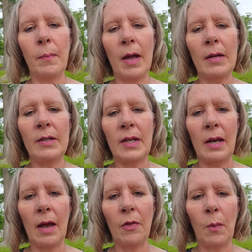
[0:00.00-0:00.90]
my
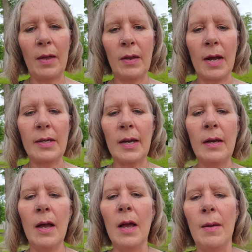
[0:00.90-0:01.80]
CDL the way that I
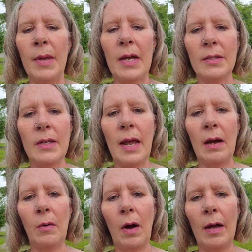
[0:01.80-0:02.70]
did, because
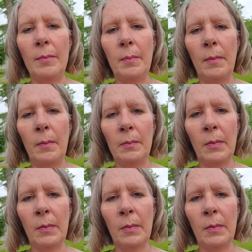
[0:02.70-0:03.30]
now I'm